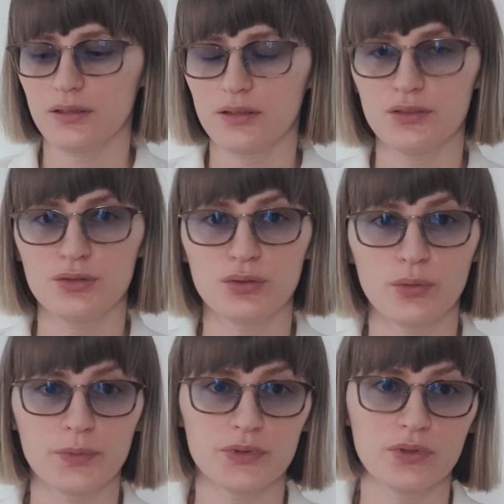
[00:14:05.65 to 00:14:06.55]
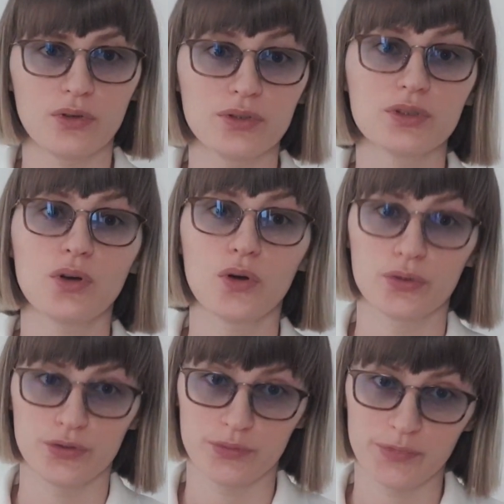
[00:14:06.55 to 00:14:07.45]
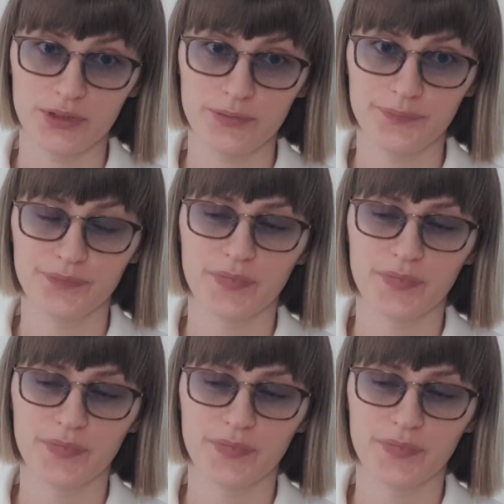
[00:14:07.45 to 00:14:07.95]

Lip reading: this job is not in Ho Chi Minh,